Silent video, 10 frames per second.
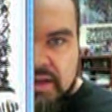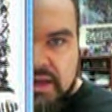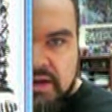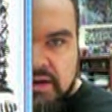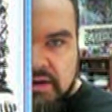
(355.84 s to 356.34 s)

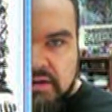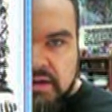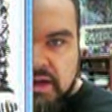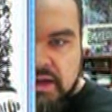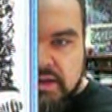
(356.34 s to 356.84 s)
here,
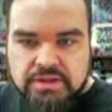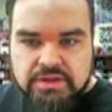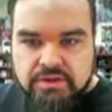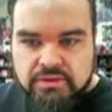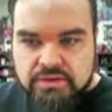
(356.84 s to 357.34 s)

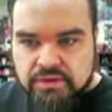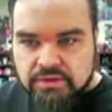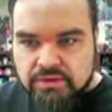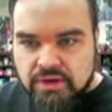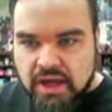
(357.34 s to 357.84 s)

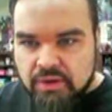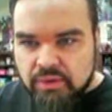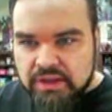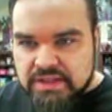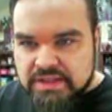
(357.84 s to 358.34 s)
so you can't
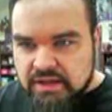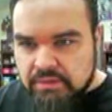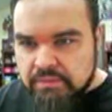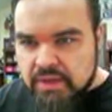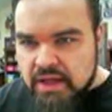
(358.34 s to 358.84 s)
really see
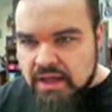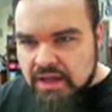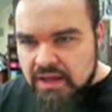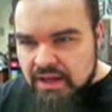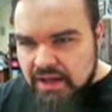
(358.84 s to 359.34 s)
them.
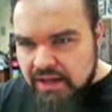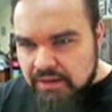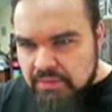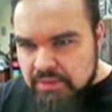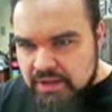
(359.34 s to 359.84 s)

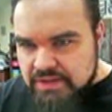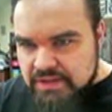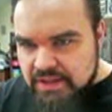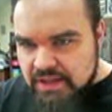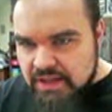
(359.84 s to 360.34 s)
Maybe you can
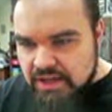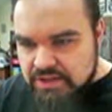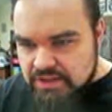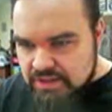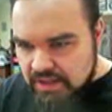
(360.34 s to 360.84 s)
see an
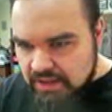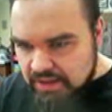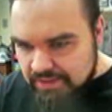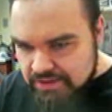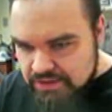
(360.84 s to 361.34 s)
indication slightly
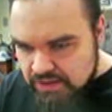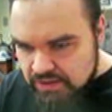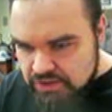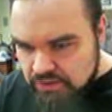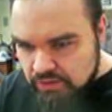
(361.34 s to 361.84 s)
in
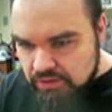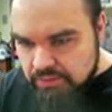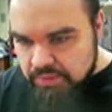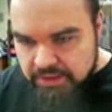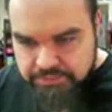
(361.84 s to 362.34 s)
the shoulder,
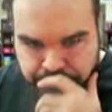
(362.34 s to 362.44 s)
but